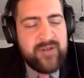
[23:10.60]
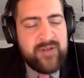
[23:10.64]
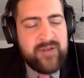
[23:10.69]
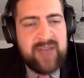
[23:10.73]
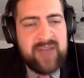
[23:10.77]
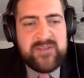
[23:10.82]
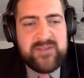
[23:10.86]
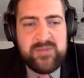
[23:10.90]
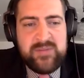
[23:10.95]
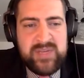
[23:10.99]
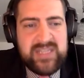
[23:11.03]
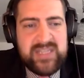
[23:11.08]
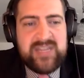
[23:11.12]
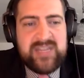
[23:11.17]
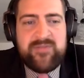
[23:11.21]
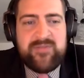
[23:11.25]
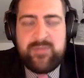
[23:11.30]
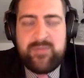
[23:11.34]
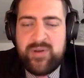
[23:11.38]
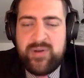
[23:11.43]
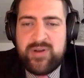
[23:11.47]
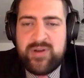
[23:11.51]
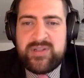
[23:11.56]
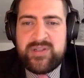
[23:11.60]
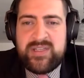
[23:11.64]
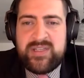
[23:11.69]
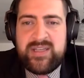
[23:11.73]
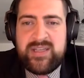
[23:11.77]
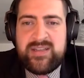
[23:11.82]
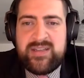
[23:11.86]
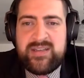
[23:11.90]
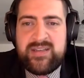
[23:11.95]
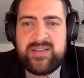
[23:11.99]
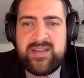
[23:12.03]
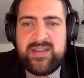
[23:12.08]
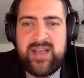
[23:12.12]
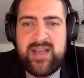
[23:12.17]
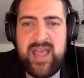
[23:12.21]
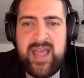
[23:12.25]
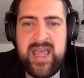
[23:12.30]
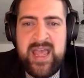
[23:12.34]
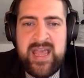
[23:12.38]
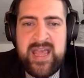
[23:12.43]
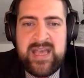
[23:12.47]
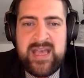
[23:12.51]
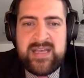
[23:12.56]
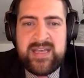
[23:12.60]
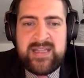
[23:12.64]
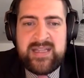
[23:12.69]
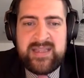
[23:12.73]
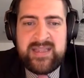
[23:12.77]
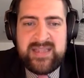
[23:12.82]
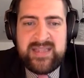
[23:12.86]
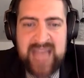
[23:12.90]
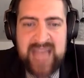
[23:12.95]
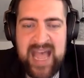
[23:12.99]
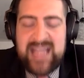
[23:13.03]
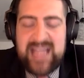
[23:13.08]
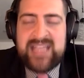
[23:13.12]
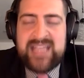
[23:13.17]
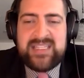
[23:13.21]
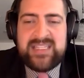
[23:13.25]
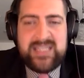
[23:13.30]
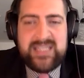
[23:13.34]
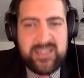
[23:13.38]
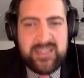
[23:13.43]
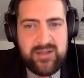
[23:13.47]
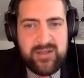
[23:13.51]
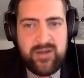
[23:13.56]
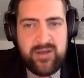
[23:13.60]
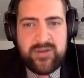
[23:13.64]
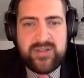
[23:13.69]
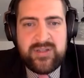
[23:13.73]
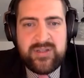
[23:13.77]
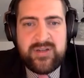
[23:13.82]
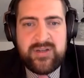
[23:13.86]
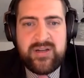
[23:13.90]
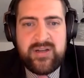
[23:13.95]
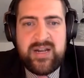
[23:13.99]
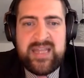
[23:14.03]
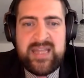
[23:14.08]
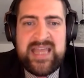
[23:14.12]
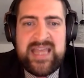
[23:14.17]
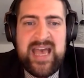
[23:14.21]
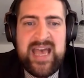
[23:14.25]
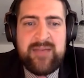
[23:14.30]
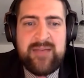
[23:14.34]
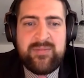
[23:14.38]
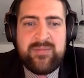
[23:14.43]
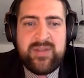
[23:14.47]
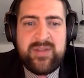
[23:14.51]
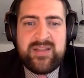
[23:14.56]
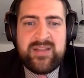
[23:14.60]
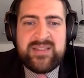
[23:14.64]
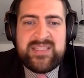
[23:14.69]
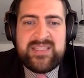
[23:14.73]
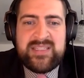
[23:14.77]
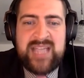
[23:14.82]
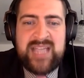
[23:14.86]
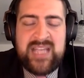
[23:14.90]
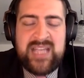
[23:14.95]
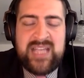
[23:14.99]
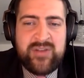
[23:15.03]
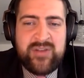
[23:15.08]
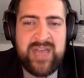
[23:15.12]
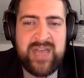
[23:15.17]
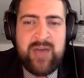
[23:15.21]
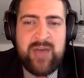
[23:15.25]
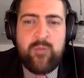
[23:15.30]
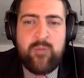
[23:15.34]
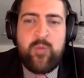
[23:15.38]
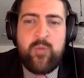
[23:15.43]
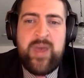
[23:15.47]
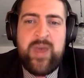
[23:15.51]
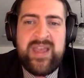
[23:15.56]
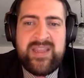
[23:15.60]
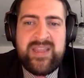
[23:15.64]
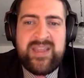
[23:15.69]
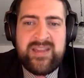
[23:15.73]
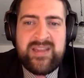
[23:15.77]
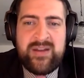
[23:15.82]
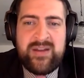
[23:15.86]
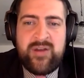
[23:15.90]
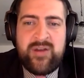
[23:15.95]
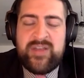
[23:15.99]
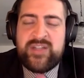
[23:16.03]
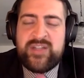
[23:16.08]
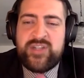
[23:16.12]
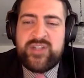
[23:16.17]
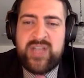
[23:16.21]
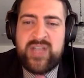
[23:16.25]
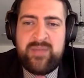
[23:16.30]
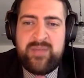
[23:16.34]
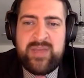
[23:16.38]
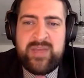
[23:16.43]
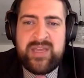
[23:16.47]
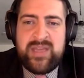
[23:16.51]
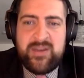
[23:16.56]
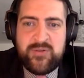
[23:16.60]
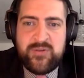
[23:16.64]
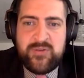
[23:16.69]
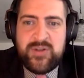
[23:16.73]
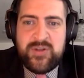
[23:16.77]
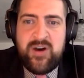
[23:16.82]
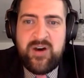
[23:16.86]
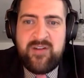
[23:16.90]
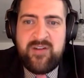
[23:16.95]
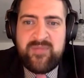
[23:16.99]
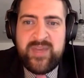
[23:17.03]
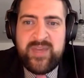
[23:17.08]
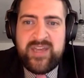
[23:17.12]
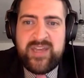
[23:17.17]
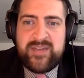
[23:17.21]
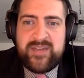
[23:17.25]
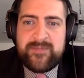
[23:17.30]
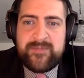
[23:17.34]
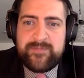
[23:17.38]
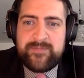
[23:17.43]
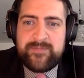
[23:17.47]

have to be a different person. And that gets us closer, and that takes all that weight and all that shame and guilt off me.